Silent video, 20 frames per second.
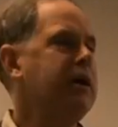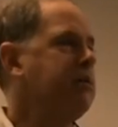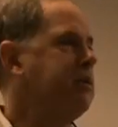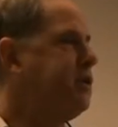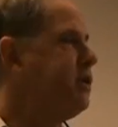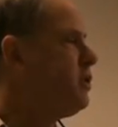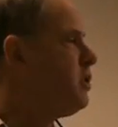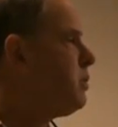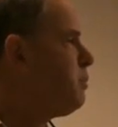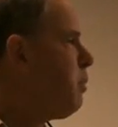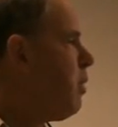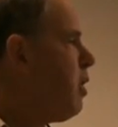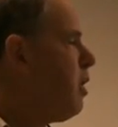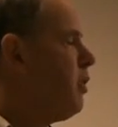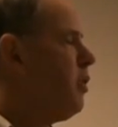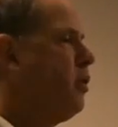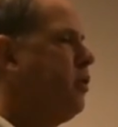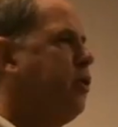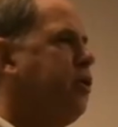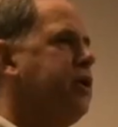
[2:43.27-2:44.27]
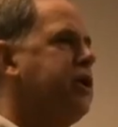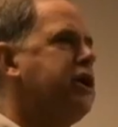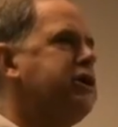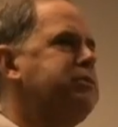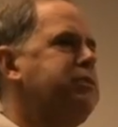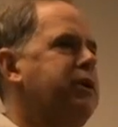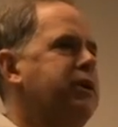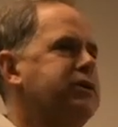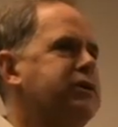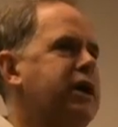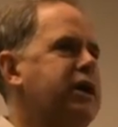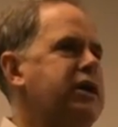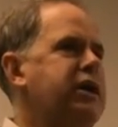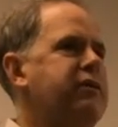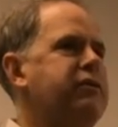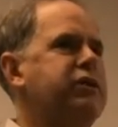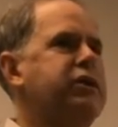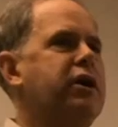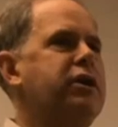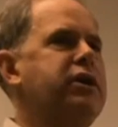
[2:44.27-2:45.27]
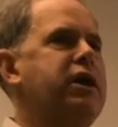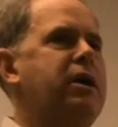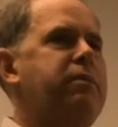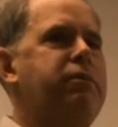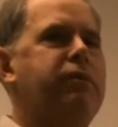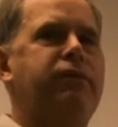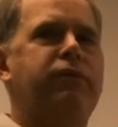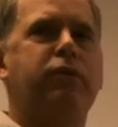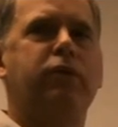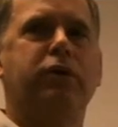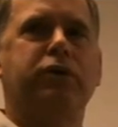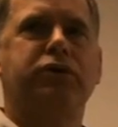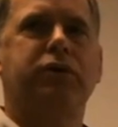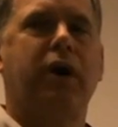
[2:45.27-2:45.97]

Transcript: But this is part of the learning experience. I'd never done that before,